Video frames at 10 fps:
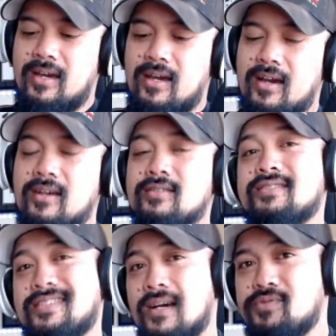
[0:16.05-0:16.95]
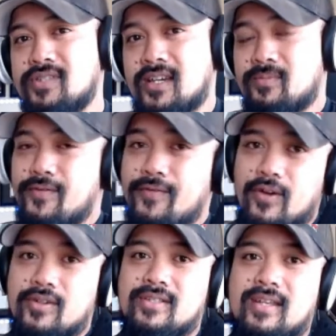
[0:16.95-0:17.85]
subject. But
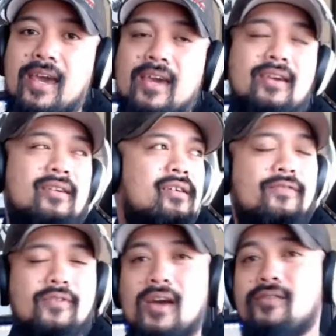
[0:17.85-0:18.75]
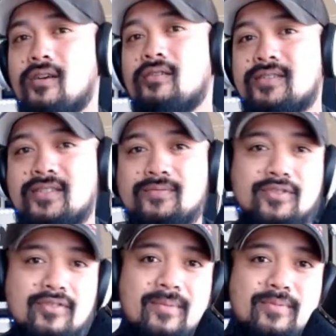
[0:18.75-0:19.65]
first, hey, if you haven't already
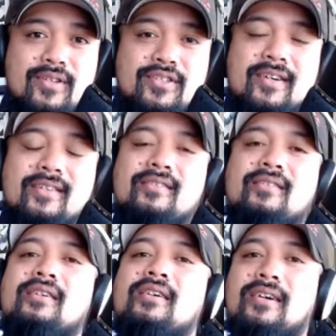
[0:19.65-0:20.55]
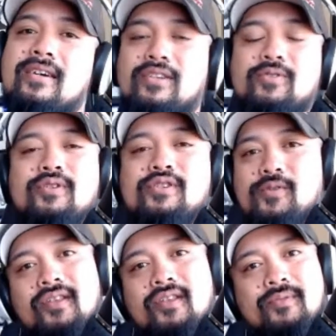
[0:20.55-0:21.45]
subscribed to the channel and you enjoy
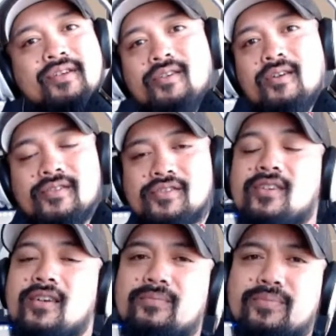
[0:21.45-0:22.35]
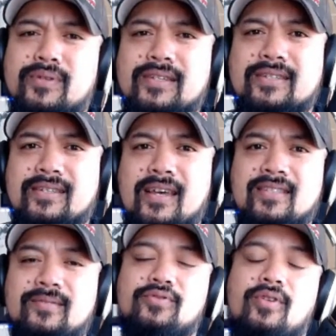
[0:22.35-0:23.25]
the material on this channel, please hit that
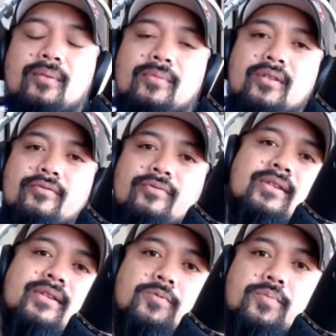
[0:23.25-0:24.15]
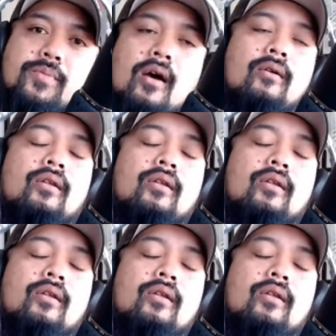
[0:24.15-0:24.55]
subscribe button. It really helps me out.